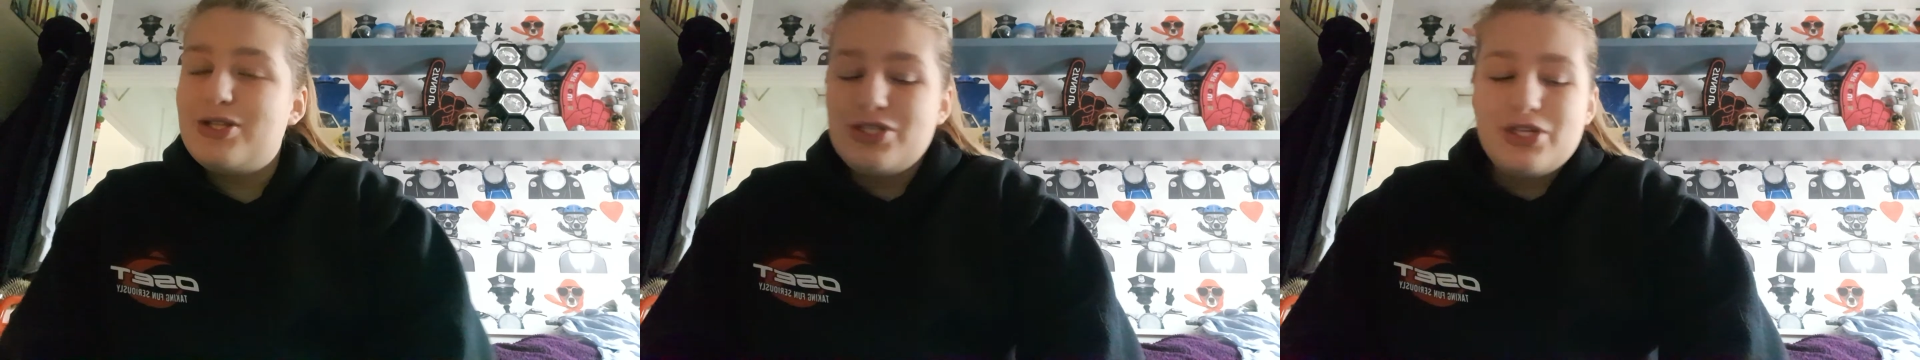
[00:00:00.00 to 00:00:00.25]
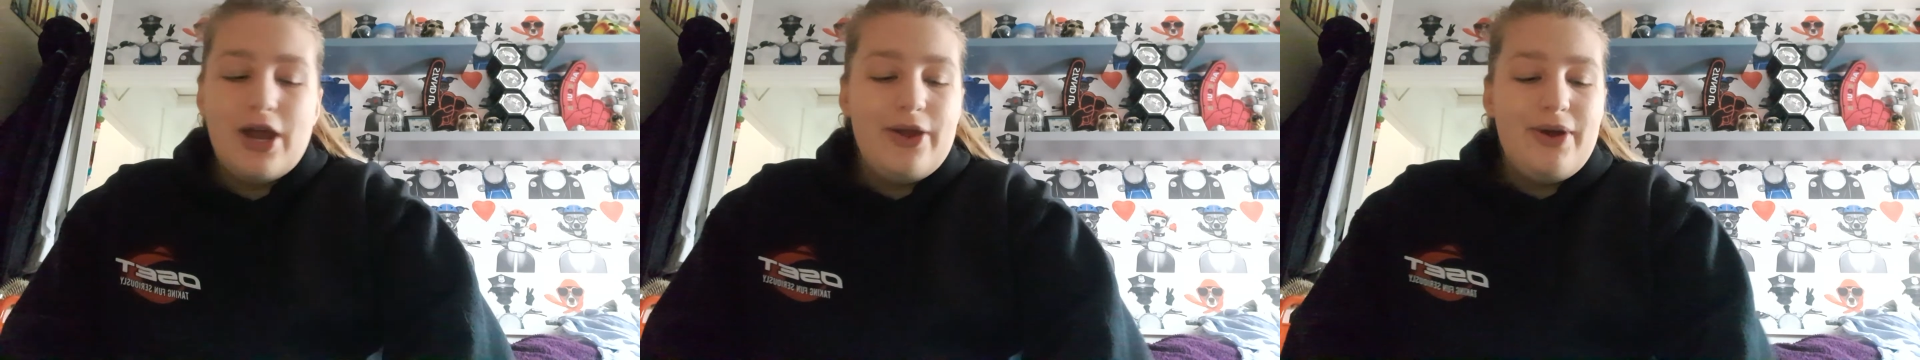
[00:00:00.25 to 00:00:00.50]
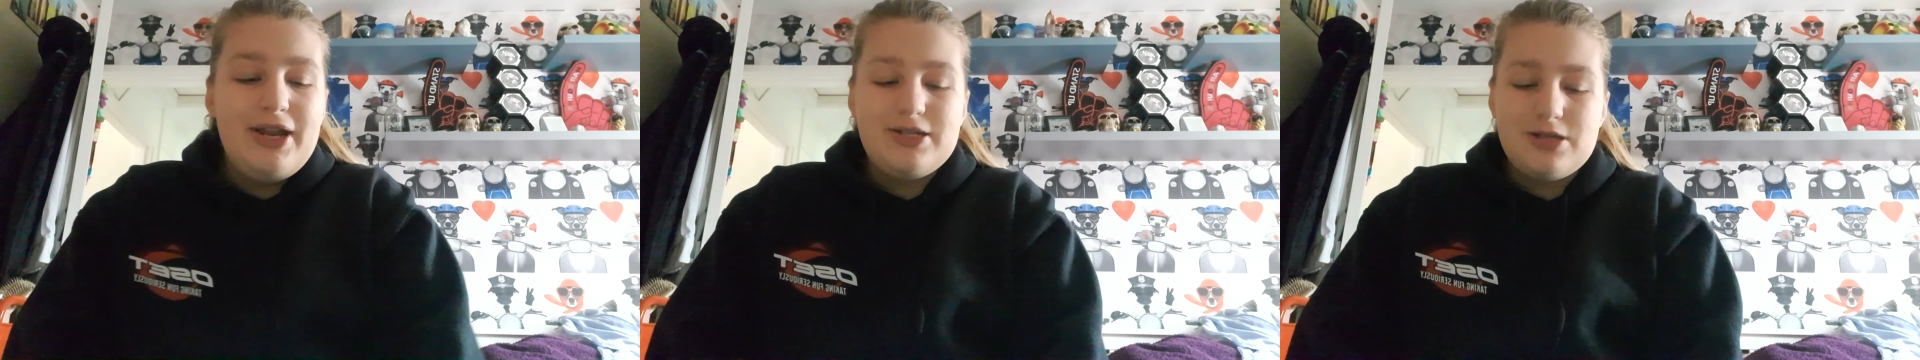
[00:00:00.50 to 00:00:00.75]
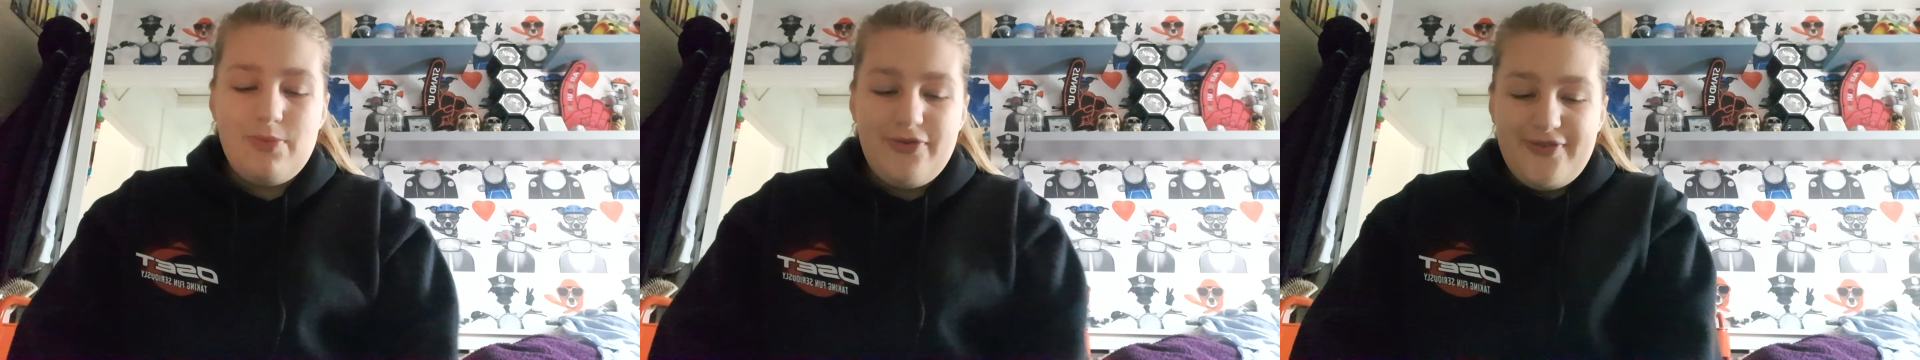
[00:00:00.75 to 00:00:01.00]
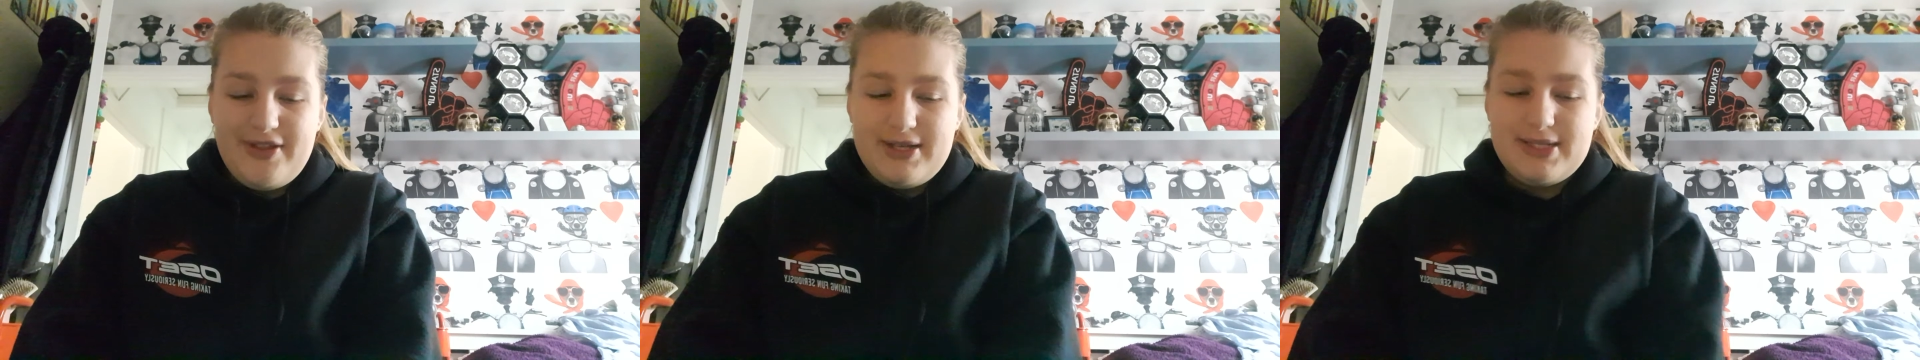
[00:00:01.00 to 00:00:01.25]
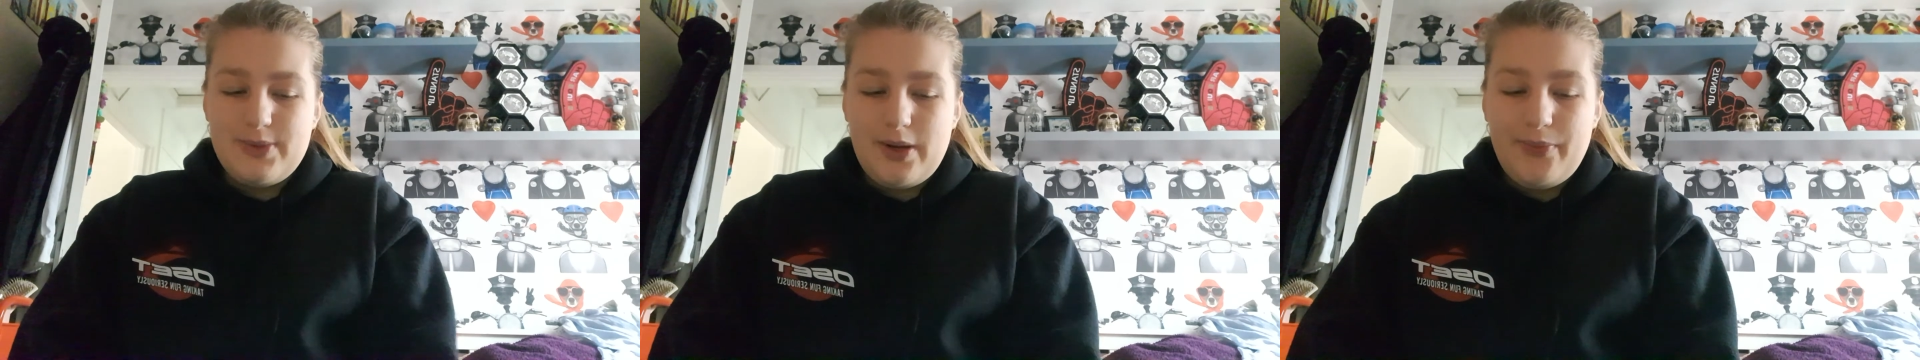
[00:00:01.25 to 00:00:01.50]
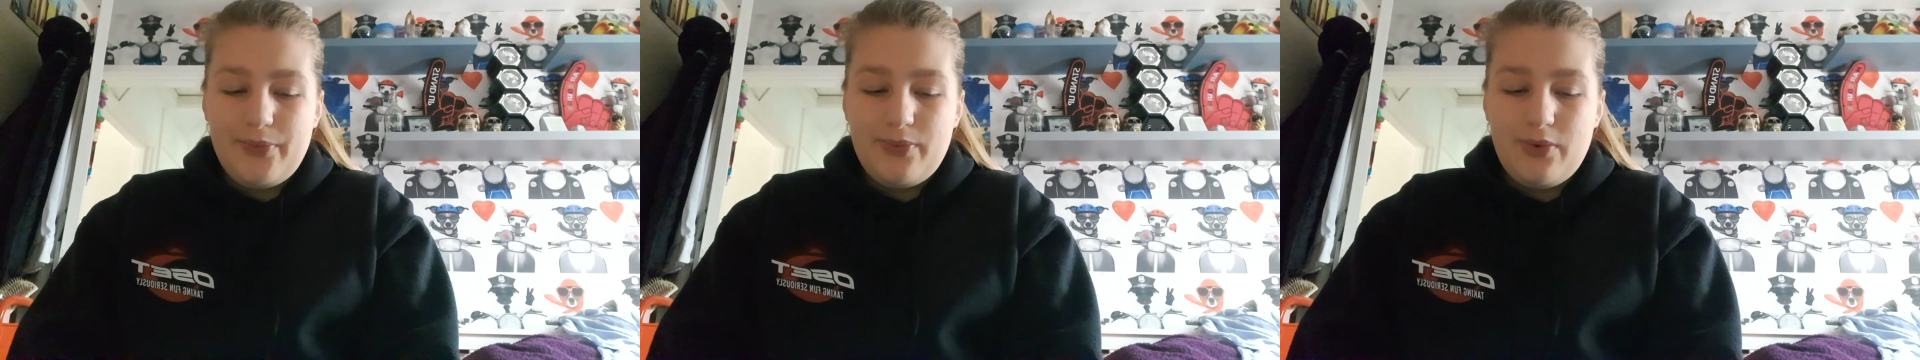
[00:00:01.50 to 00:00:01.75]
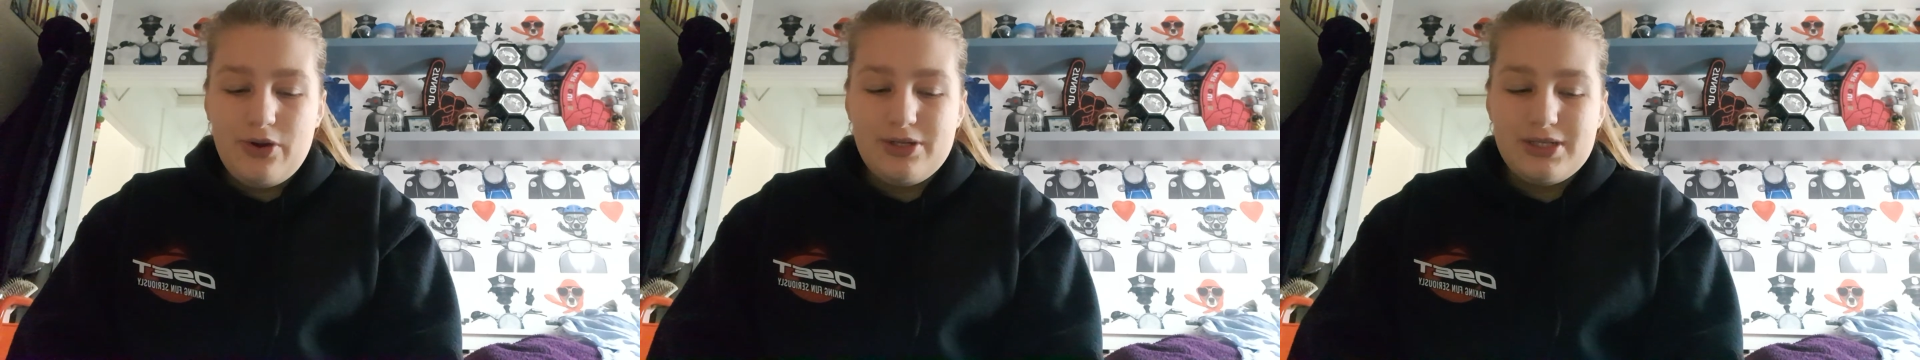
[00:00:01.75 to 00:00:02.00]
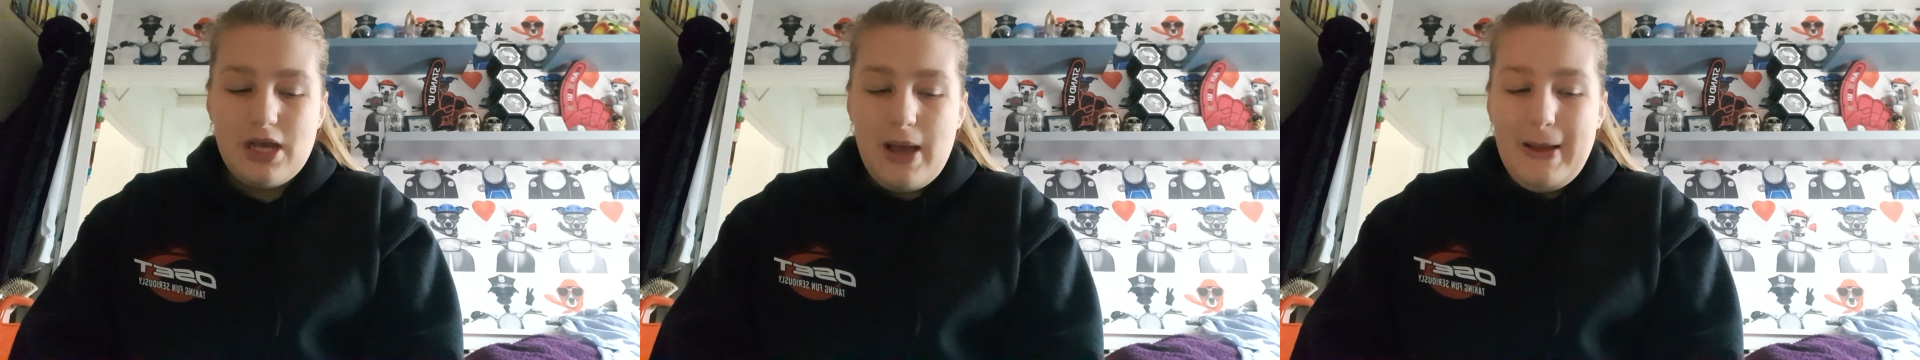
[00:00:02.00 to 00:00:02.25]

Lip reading: So an example for this one was